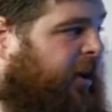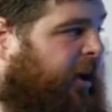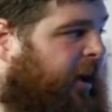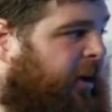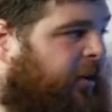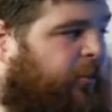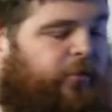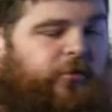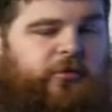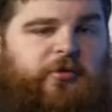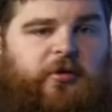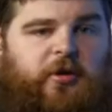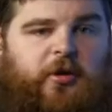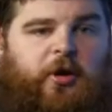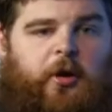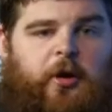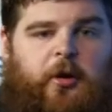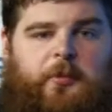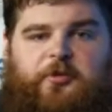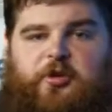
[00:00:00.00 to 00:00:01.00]
it was an
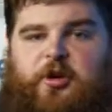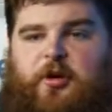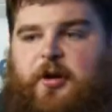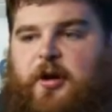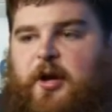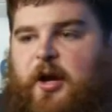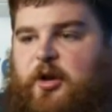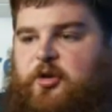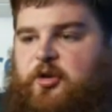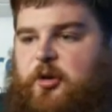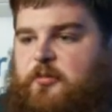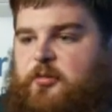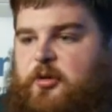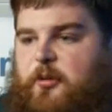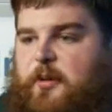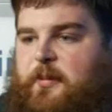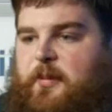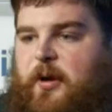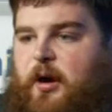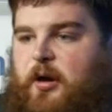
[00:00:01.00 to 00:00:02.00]
opportunity I jumped to
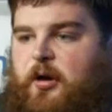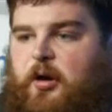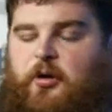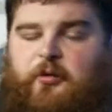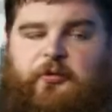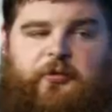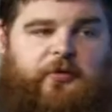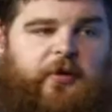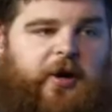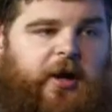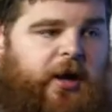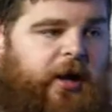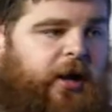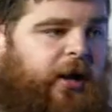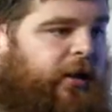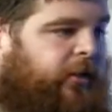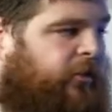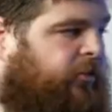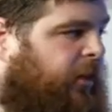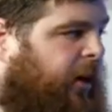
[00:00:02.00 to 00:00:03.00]
be part of.
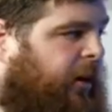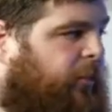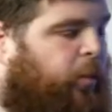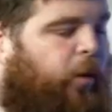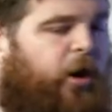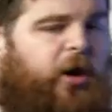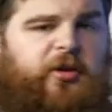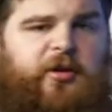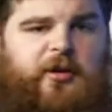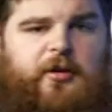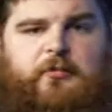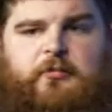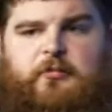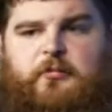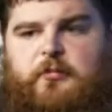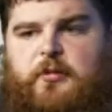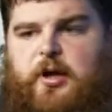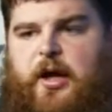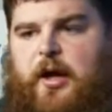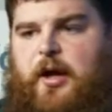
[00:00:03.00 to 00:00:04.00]
So I'd worked in
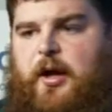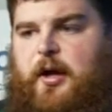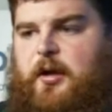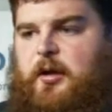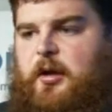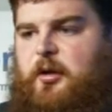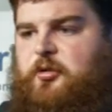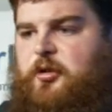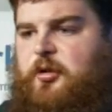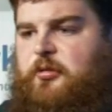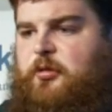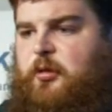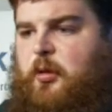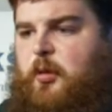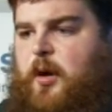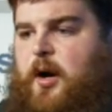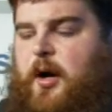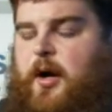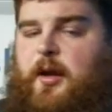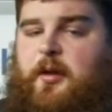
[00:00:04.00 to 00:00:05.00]
London for a
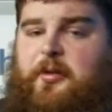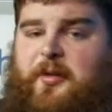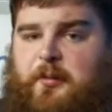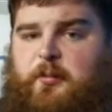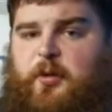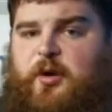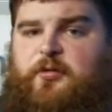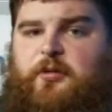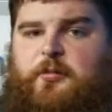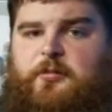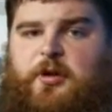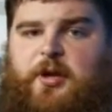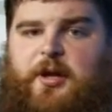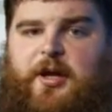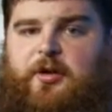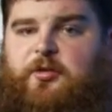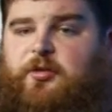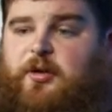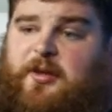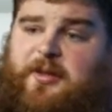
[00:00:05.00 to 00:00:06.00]
while and then moved up to
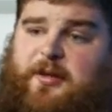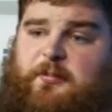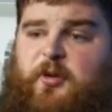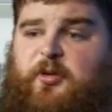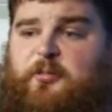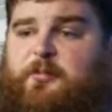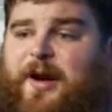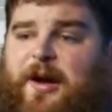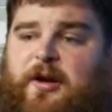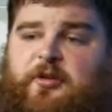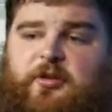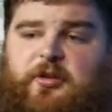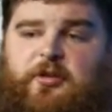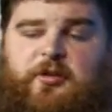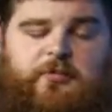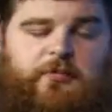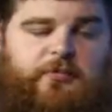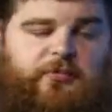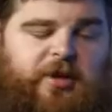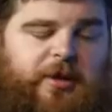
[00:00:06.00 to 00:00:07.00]
Leeds and then moved back to
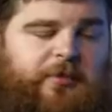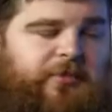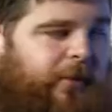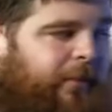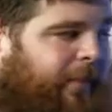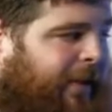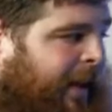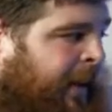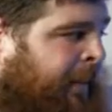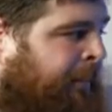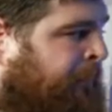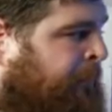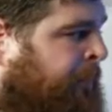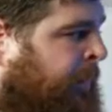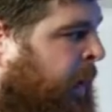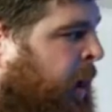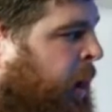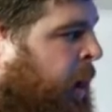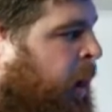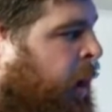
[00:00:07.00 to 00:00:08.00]
the teams I'd been in.
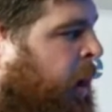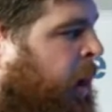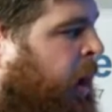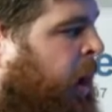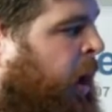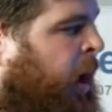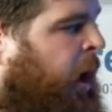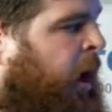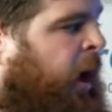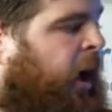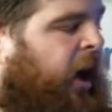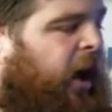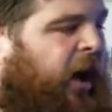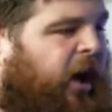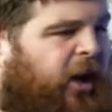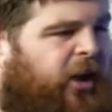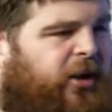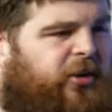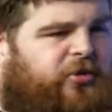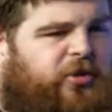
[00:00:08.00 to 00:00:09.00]

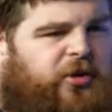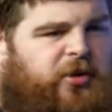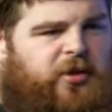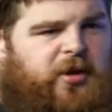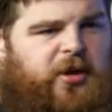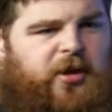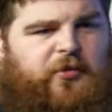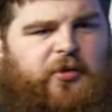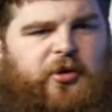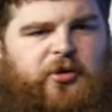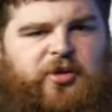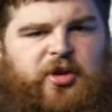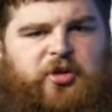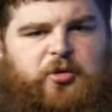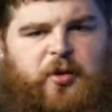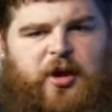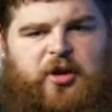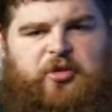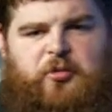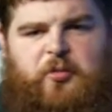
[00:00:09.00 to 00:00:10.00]
So you've got a
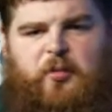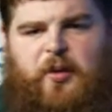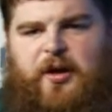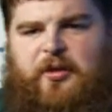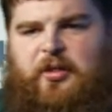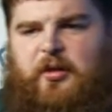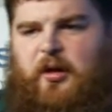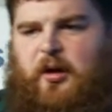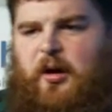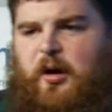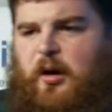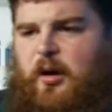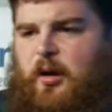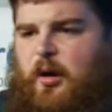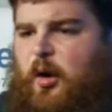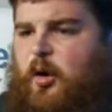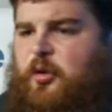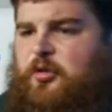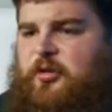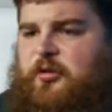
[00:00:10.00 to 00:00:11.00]
situation with
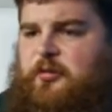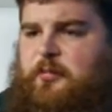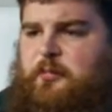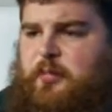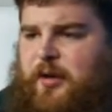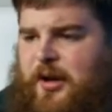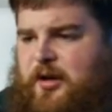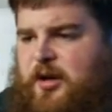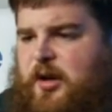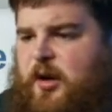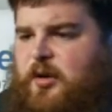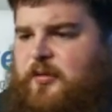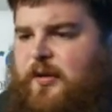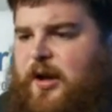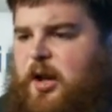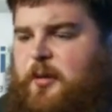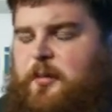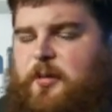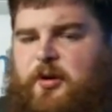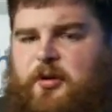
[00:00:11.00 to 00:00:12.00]
lots of brand new
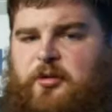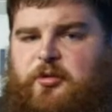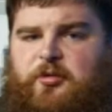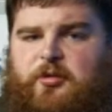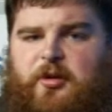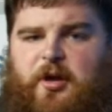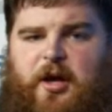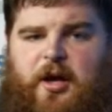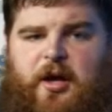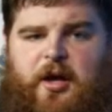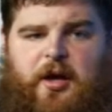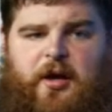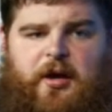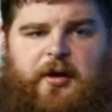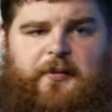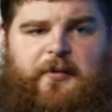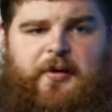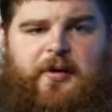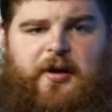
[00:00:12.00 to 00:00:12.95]
developers. I